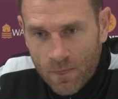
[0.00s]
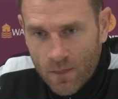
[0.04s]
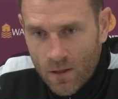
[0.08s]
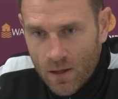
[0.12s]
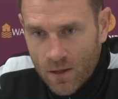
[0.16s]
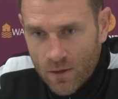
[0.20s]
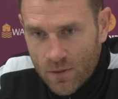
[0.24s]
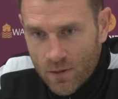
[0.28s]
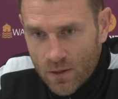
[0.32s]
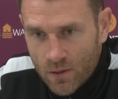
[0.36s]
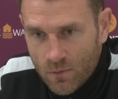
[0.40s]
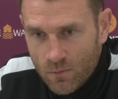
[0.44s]

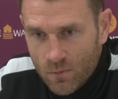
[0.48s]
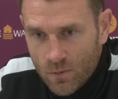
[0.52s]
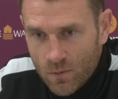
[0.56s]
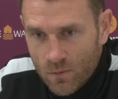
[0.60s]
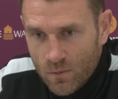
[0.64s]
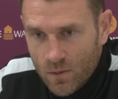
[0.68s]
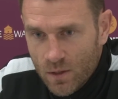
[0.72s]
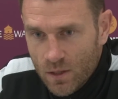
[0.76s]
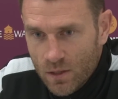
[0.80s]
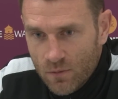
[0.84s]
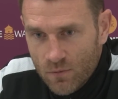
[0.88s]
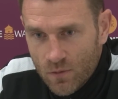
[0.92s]
I
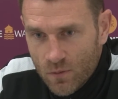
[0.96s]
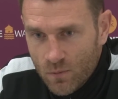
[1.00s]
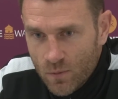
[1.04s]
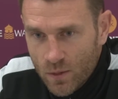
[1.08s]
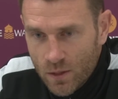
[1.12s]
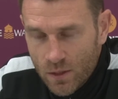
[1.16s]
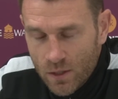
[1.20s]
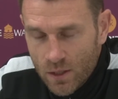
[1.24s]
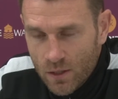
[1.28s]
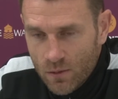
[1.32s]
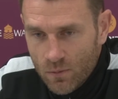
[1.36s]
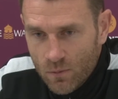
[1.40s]
think even
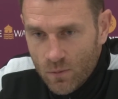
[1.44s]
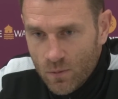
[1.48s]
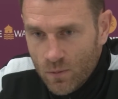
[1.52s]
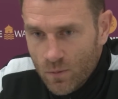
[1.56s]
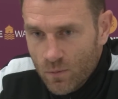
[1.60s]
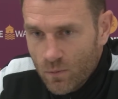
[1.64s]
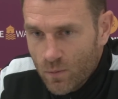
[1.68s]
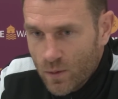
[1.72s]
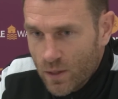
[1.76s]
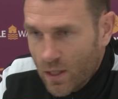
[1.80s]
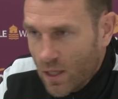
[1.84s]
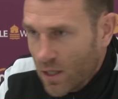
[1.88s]
when
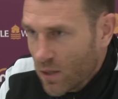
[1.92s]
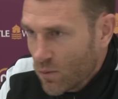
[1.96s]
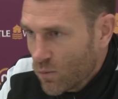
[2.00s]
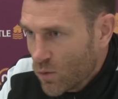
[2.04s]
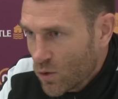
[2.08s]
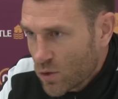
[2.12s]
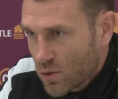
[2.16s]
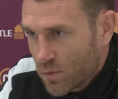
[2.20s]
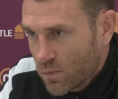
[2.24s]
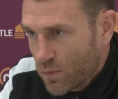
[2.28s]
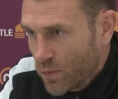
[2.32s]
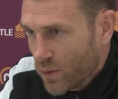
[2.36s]
Alan
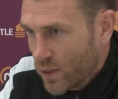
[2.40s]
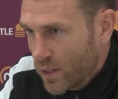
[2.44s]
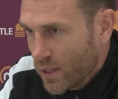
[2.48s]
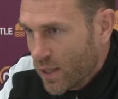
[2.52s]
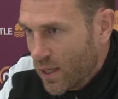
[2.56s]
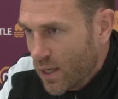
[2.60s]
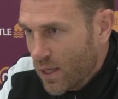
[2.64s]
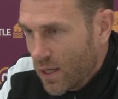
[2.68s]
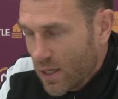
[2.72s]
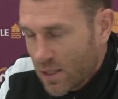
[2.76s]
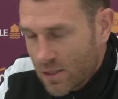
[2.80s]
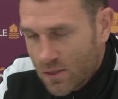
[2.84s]
wasn't playing
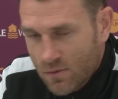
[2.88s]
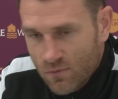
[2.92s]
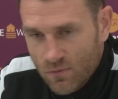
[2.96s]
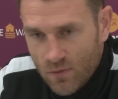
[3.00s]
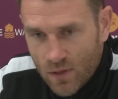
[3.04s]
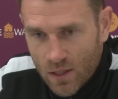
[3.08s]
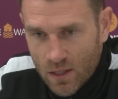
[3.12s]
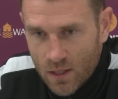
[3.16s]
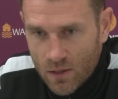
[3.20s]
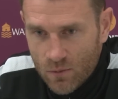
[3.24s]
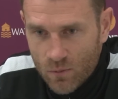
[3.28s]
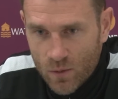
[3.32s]
at Aston
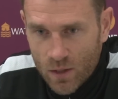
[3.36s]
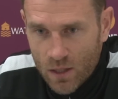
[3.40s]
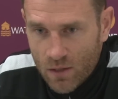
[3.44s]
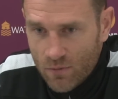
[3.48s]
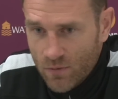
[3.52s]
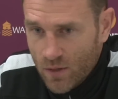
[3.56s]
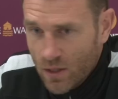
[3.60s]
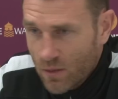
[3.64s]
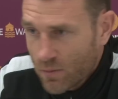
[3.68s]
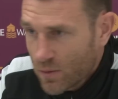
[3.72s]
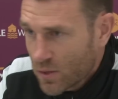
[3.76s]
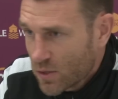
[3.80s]
Villa and
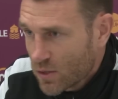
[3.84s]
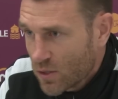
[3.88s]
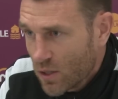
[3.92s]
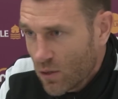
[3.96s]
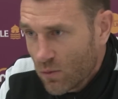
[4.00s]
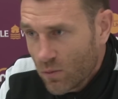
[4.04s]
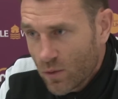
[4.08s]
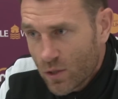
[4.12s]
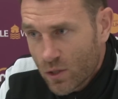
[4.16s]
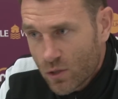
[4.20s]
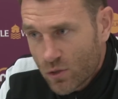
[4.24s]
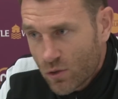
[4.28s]
whatever, he was
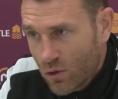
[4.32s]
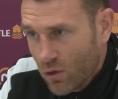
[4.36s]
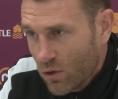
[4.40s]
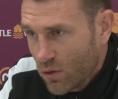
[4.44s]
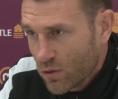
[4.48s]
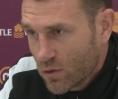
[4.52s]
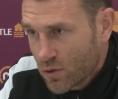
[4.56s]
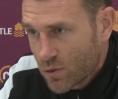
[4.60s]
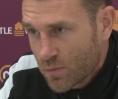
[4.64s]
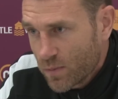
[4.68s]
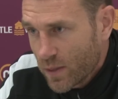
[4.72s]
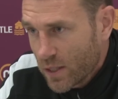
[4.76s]
still one of
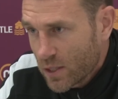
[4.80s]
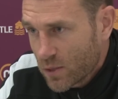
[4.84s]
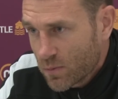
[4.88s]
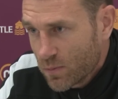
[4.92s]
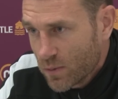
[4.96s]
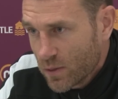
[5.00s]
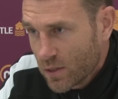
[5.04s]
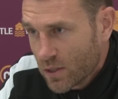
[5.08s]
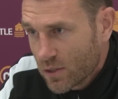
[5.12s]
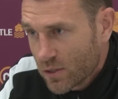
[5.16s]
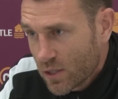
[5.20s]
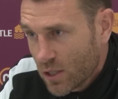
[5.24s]
Scotland's best
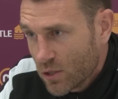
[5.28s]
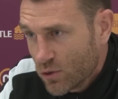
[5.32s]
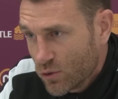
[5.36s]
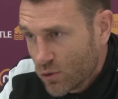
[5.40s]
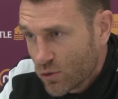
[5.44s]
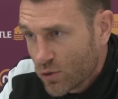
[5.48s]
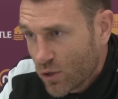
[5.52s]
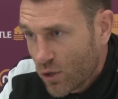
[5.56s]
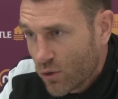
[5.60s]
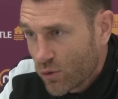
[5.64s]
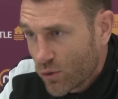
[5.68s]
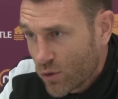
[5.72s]
players. That
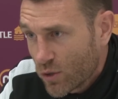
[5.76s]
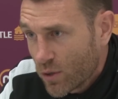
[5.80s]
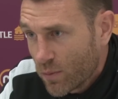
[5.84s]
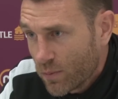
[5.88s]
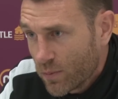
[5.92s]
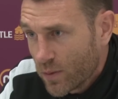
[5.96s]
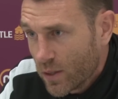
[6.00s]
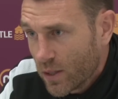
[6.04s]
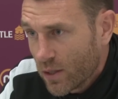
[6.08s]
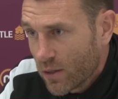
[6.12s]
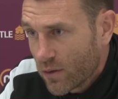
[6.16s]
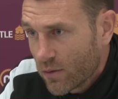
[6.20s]
shows you how good a
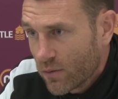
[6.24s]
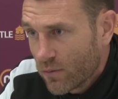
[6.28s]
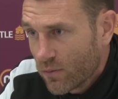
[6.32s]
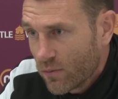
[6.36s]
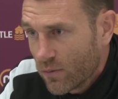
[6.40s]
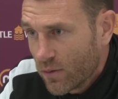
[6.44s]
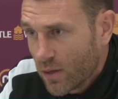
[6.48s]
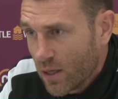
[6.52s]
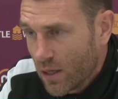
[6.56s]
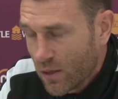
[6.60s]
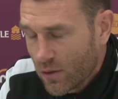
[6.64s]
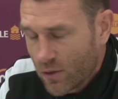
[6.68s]
player
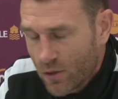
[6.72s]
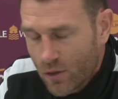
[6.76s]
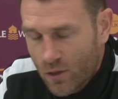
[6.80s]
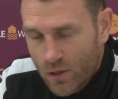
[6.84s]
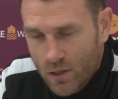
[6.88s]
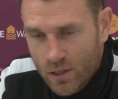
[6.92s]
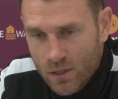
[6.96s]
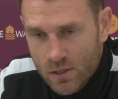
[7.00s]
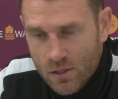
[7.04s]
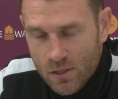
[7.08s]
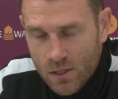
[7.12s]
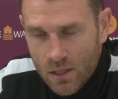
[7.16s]
Alan
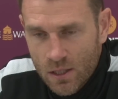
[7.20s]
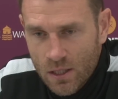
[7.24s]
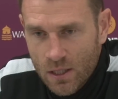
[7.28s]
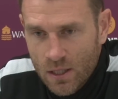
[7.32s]
Hutton is.